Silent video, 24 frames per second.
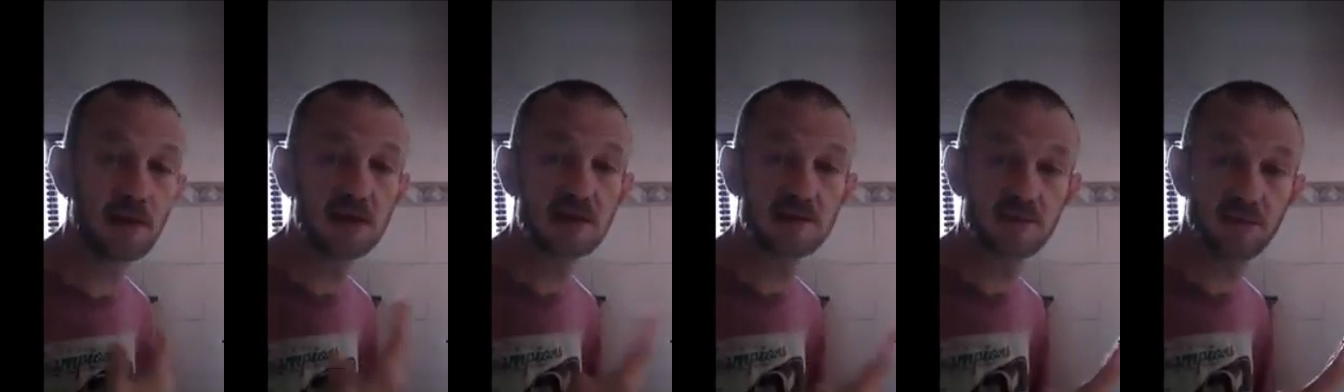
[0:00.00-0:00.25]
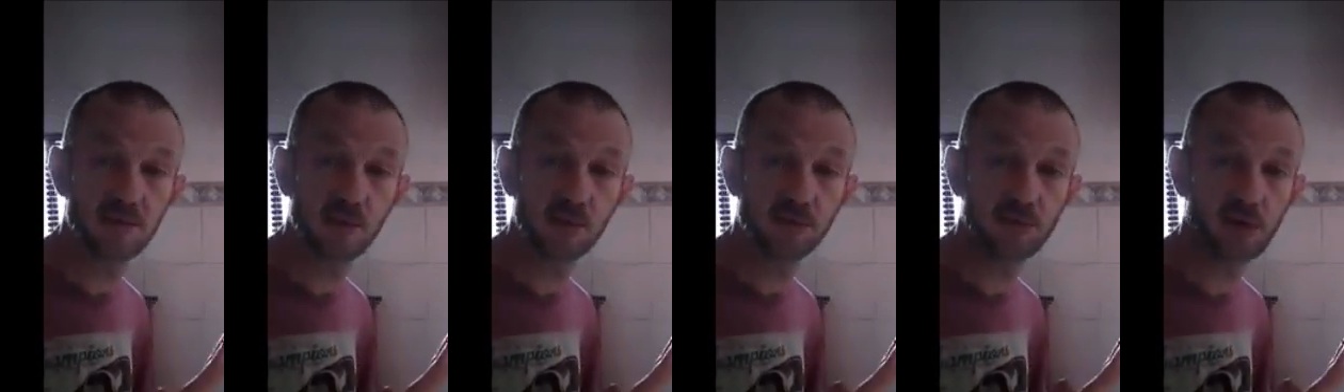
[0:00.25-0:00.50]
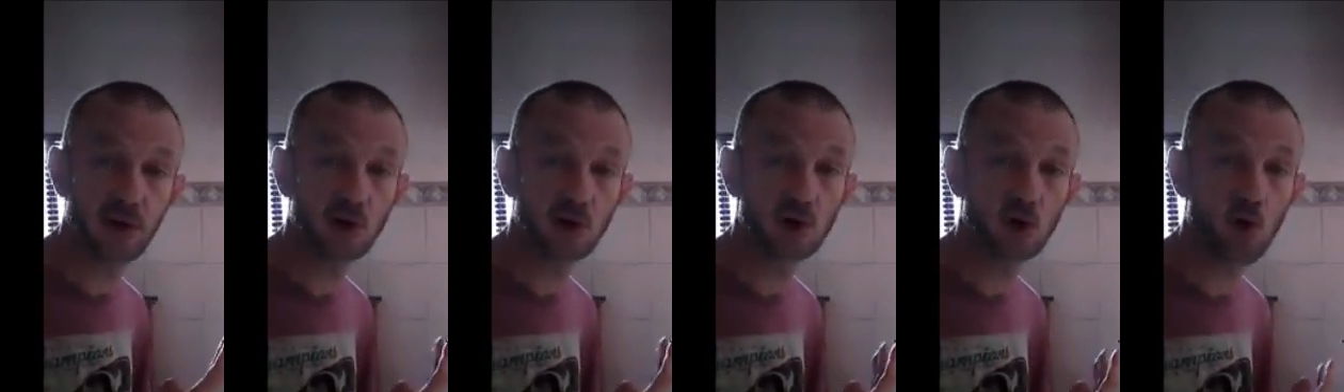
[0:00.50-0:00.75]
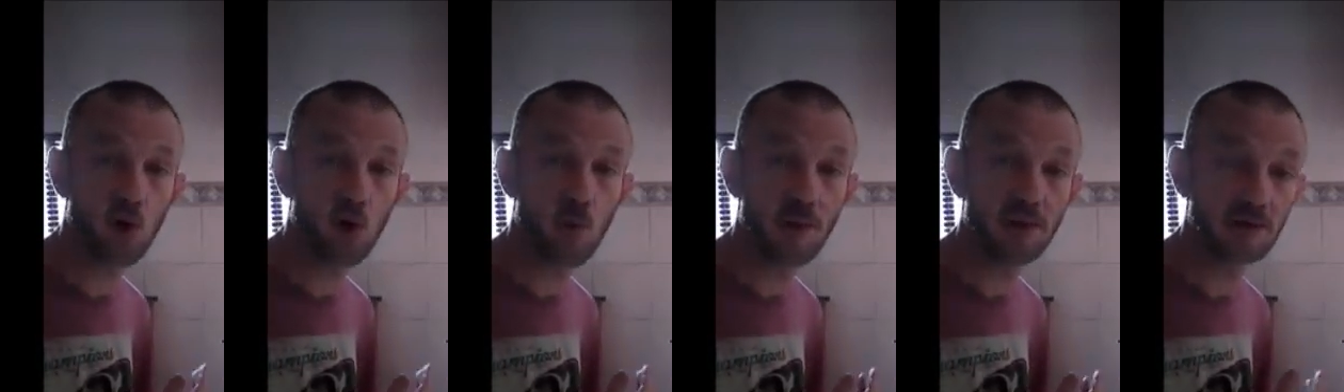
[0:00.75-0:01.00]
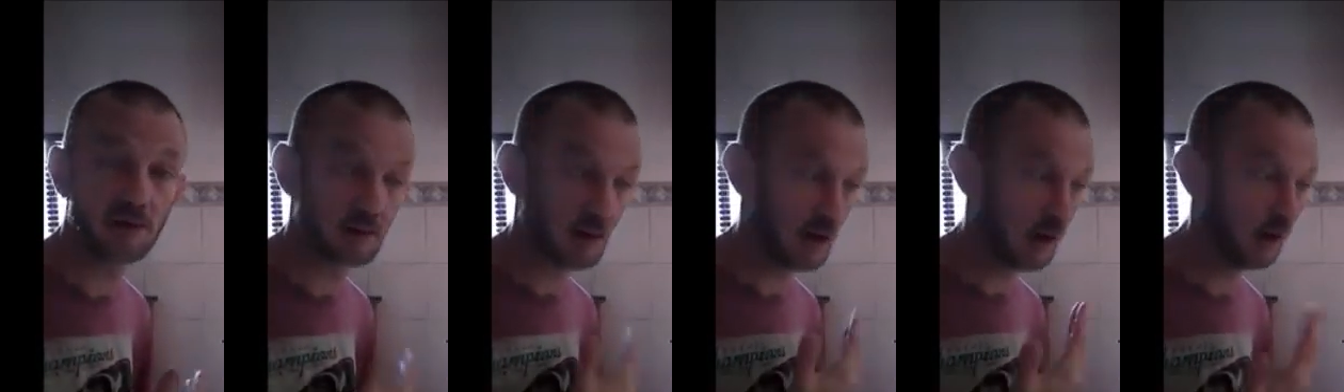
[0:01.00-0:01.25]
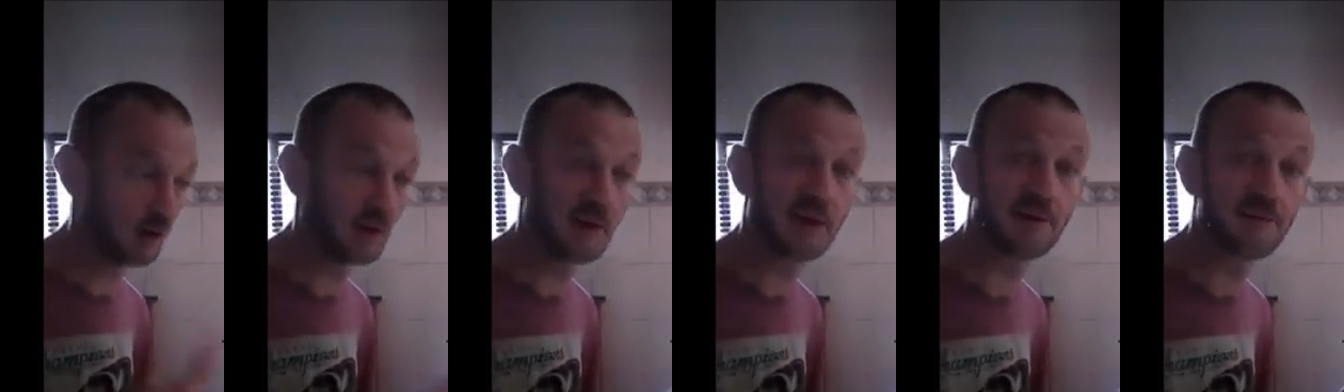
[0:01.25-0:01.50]
please feel free to comment
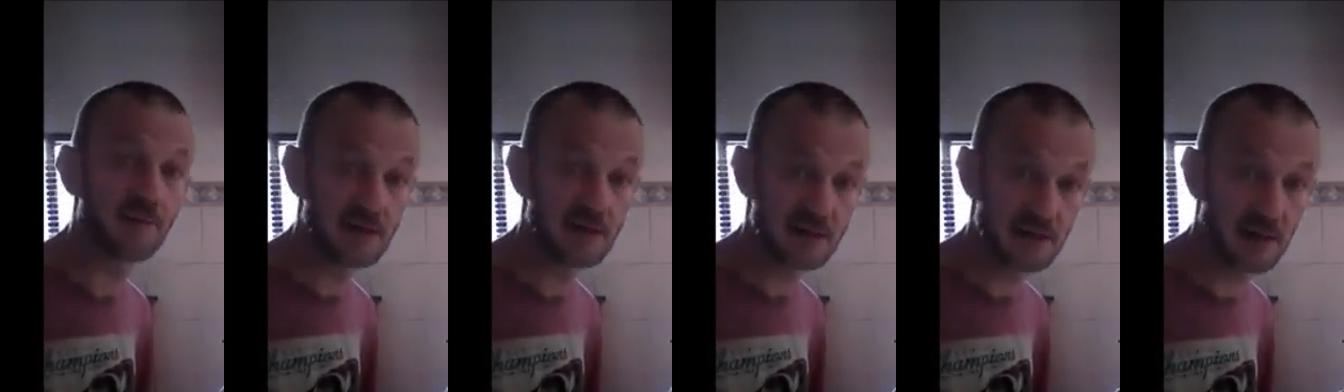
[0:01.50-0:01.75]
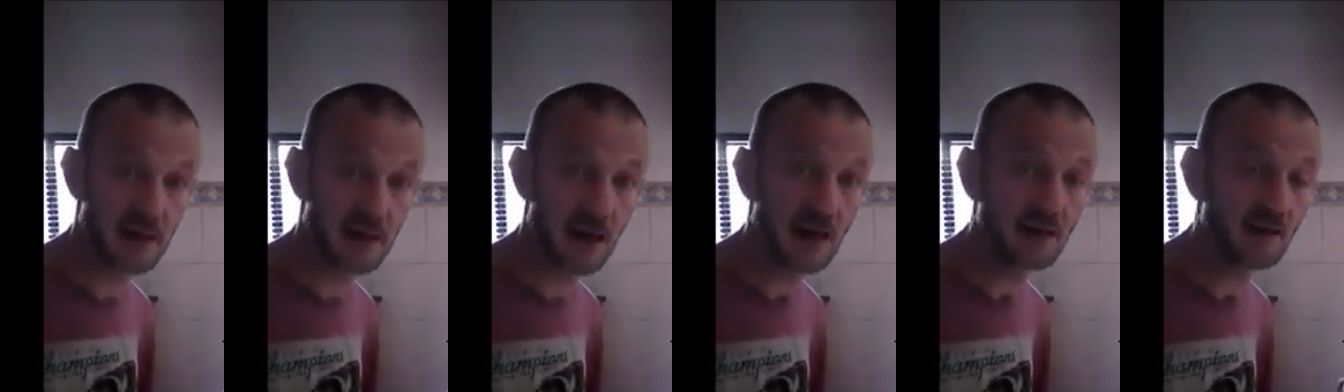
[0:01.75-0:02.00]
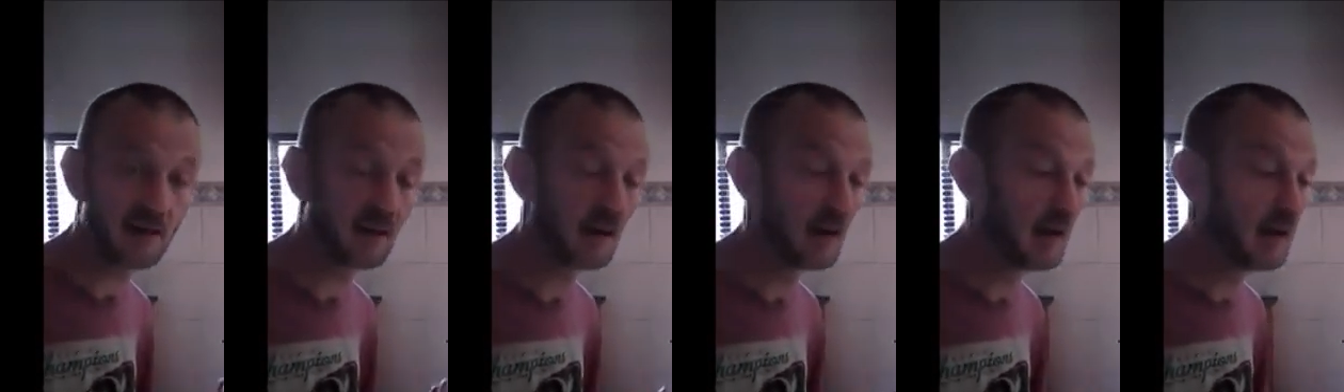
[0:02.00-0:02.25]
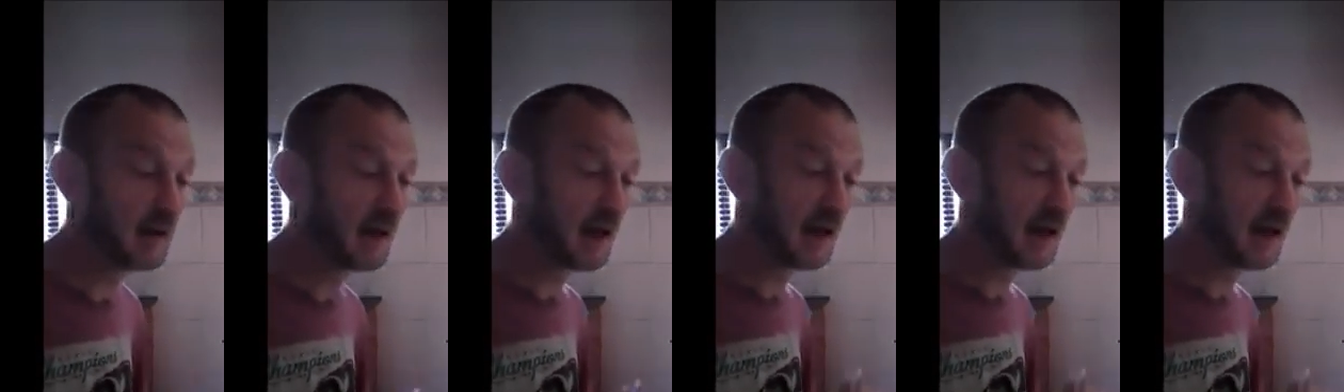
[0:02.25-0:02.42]
and I'll investigate.